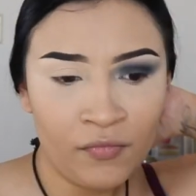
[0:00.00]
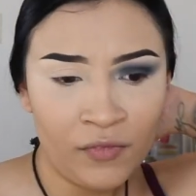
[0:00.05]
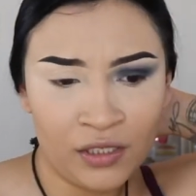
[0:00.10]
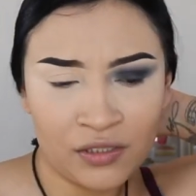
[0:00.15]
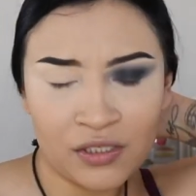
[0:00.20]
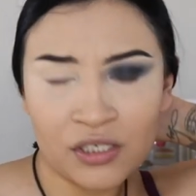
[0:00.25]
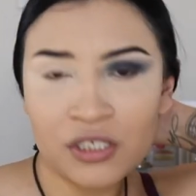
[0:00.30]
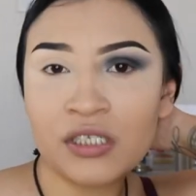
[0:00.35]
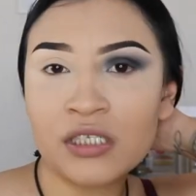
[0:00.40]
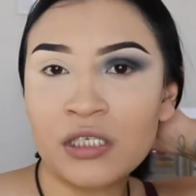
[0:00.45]

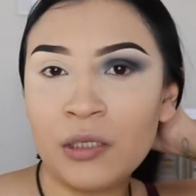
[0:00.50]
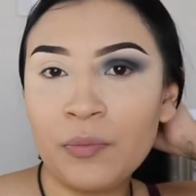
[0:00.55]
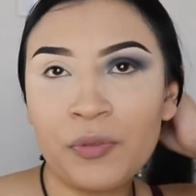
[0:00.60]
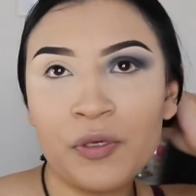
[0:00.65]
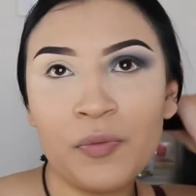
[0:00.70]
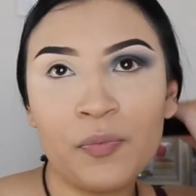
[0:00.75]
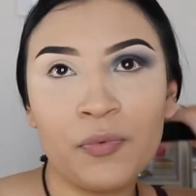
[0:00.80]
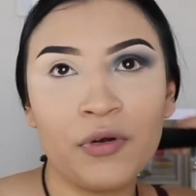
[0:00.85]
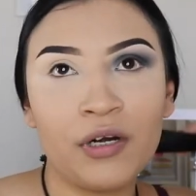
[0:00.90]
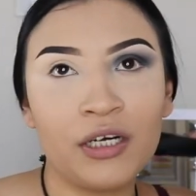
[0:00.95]
It's just some
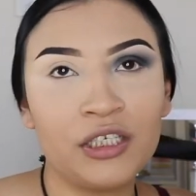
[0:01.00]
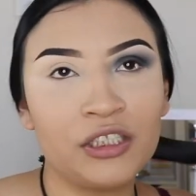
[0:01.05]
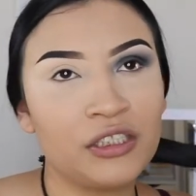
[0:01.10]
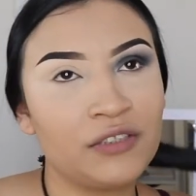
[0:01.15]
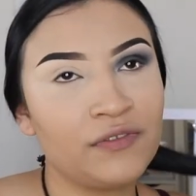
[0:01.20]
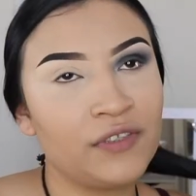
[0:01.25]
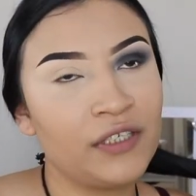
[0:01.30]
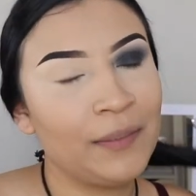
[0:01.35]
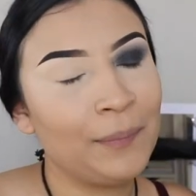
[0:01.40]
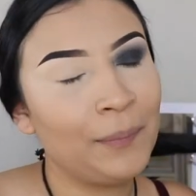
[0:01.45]
people are
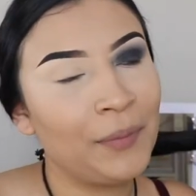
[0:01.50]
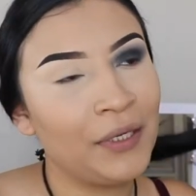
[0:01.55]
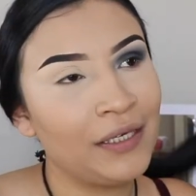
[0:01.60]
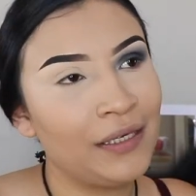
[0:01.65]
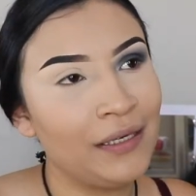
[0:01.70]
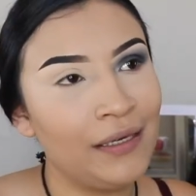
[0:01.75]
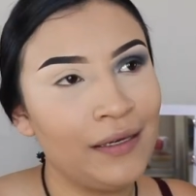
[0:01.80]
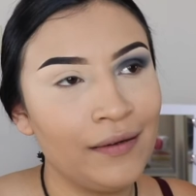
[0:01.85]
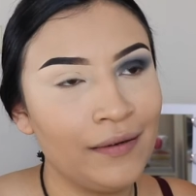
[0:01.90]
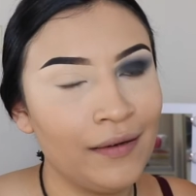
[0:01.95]
just very
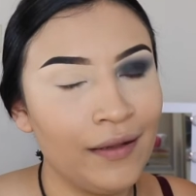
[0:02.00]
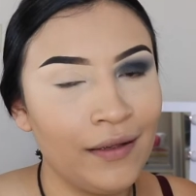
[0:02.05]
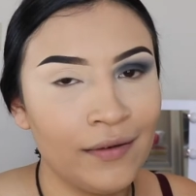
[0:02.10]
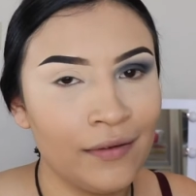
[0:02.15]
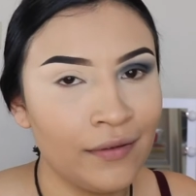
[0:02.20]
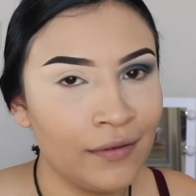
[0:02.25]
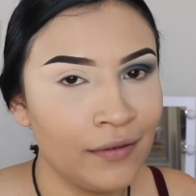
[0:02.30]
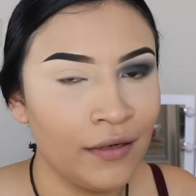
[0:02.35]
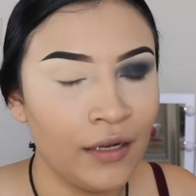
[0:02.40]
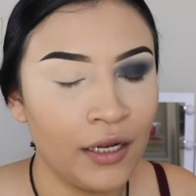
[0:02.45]
picky,
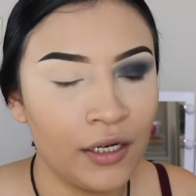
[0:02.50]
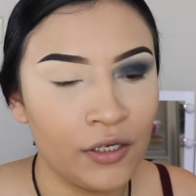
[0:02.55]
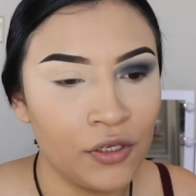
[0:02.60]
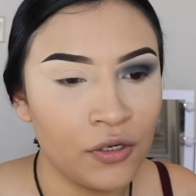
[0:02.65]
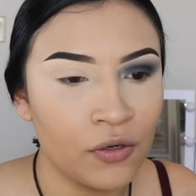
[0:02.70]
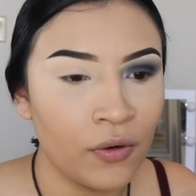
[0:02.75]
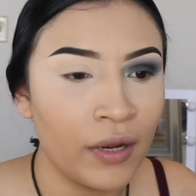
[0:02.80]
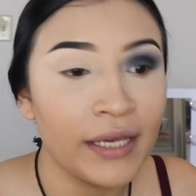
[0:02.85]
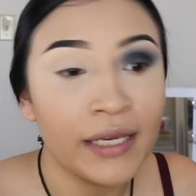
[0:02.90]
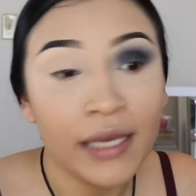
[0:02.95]
and
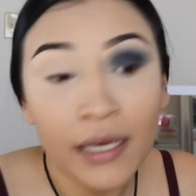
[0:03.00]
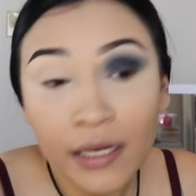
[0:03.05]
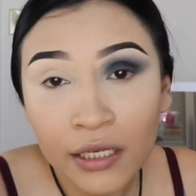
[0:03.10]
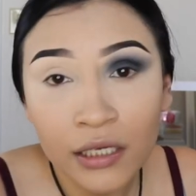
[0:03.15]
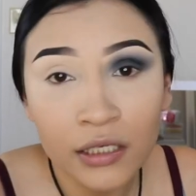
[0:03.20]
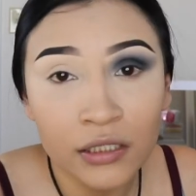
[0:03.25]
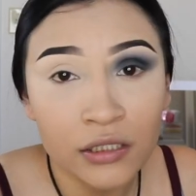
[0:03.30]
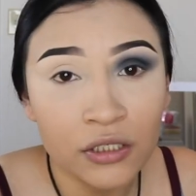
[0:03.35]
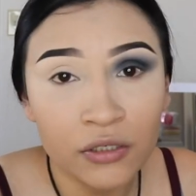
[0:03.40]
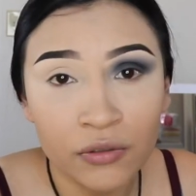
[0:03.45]
you know, I get
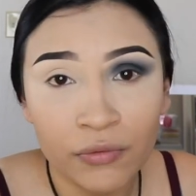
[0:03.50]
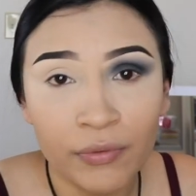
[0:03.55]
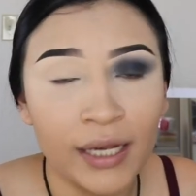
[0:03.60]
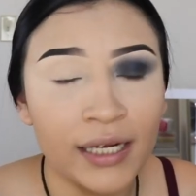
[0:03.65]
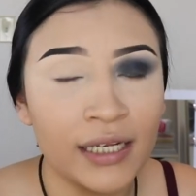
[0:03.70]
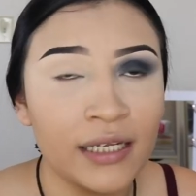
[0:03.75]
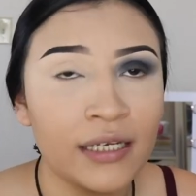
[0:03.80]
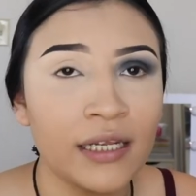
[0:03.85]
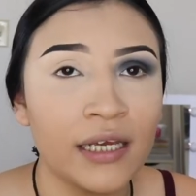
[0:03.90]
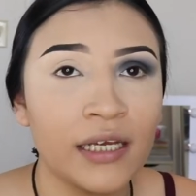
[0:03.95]
it, it's her
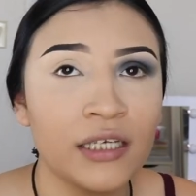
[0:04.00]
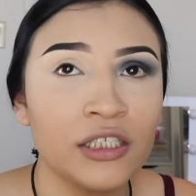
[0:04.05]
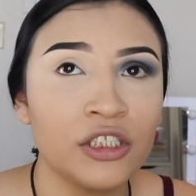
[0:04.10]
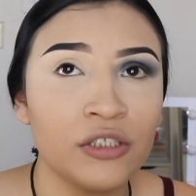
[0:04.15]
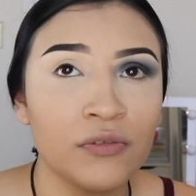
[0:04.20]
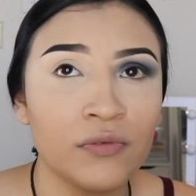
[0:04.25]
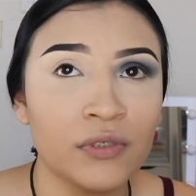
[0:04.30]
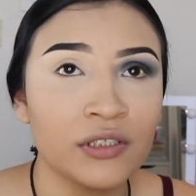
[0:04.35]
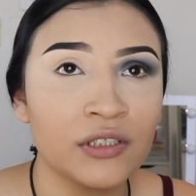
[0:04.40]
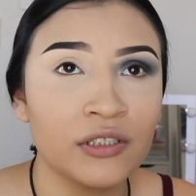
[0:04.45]
wedding day,
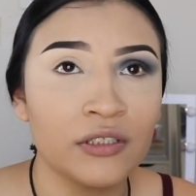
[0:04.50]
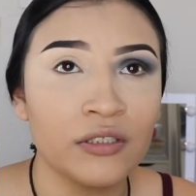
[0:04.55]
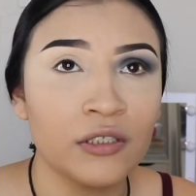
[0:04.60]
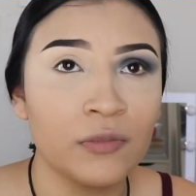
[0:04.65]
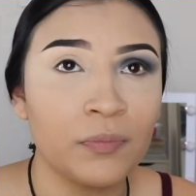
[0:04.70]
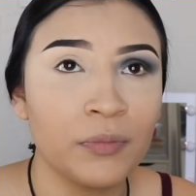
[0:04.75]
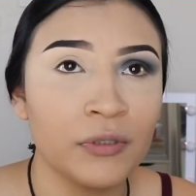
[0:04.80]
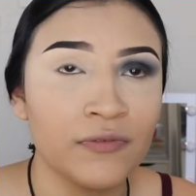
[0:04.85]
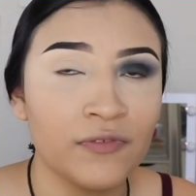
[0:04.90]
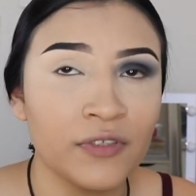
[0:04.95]
she wants to
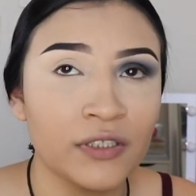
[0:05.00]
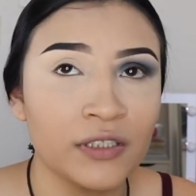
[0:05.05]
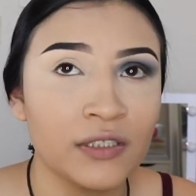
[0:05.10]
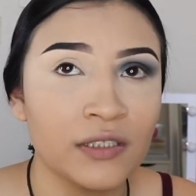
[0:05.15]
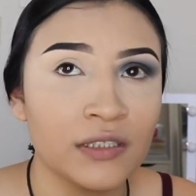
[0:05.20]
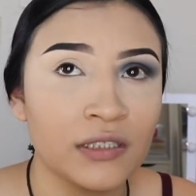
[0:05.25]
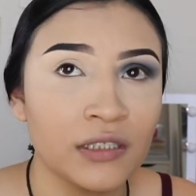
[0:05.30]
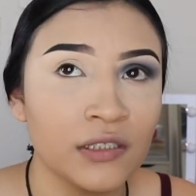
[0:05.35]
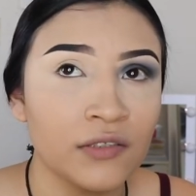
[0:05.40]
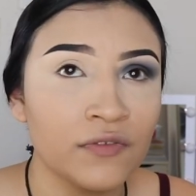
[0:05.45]
look perfect
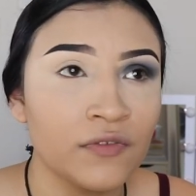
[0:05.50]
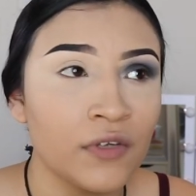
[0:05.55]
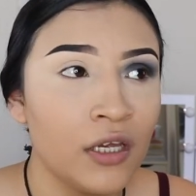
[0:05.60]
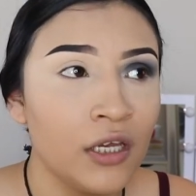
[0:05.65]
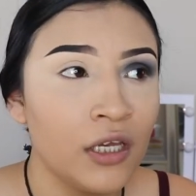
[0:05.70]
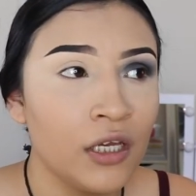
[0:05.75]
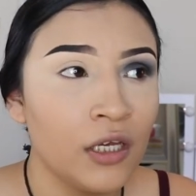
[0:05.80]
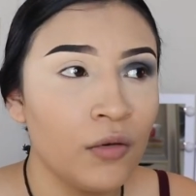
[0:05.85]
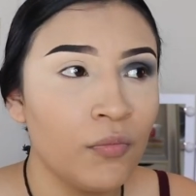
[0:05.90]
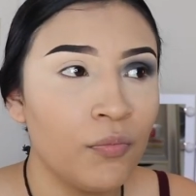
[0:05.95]
and stuff,
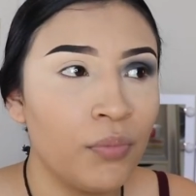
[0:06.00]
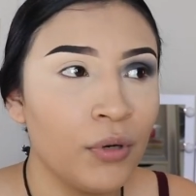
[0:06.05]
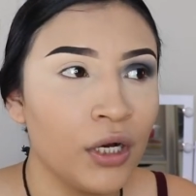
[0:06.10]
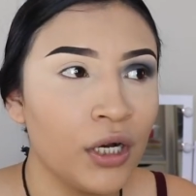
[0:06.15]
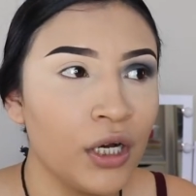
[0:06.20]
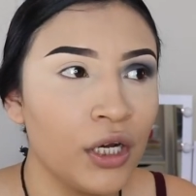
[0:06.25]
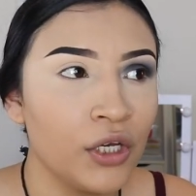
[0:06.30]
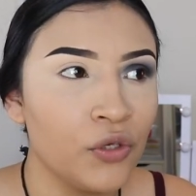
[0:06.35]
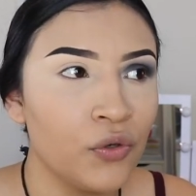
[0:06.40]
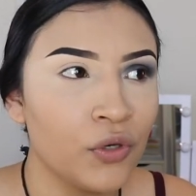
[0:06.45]

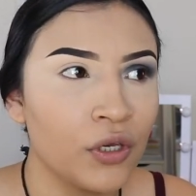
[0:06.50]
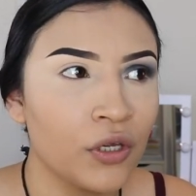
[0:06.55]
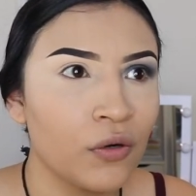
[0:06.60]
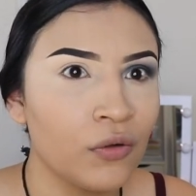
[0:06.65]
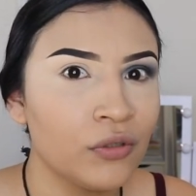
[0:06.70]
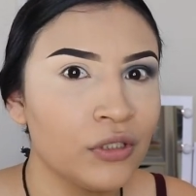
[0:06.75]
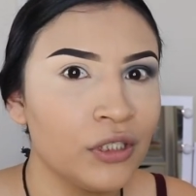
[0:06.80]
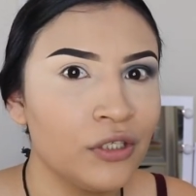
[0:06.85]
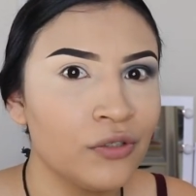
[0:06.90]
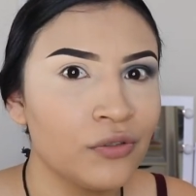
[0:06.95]
but you can
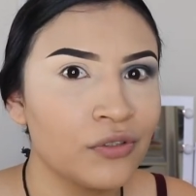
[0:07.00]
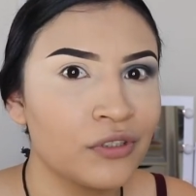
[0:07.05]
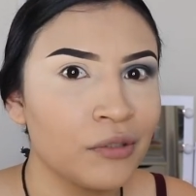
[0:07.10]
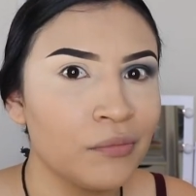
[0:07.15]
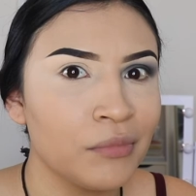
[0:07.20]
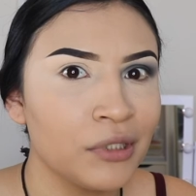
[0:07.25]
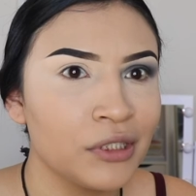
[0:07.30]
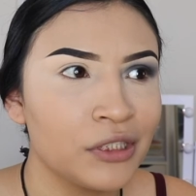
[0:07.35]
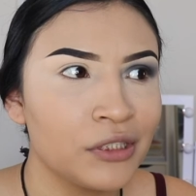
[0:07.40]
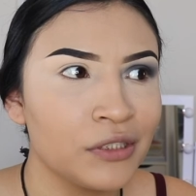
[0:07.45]
only do so
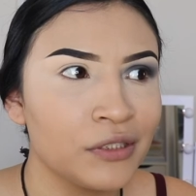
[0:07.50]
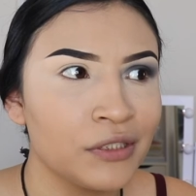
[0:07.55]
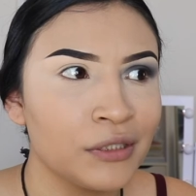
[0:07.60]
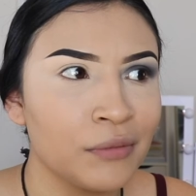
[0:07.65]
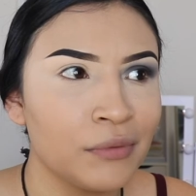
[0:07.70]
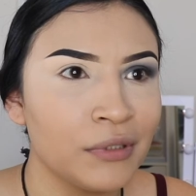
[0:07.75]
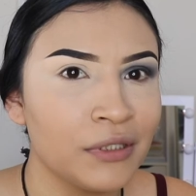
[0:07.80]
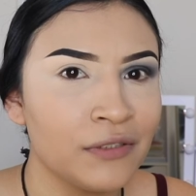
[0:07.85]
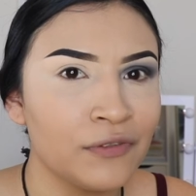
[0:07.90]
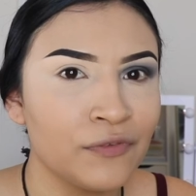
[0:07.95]
much to
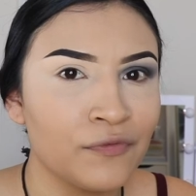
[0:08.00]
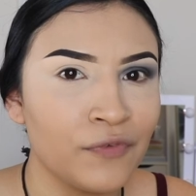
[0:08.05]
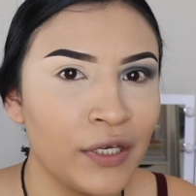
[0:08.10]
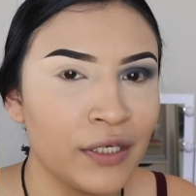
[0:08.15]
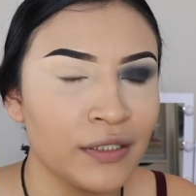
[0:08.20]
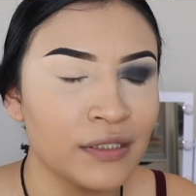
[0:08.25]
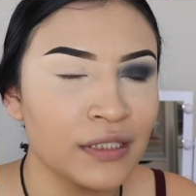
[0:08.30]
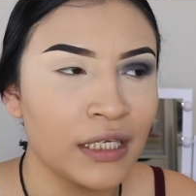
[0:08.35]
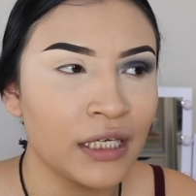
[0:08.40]
somebody's face.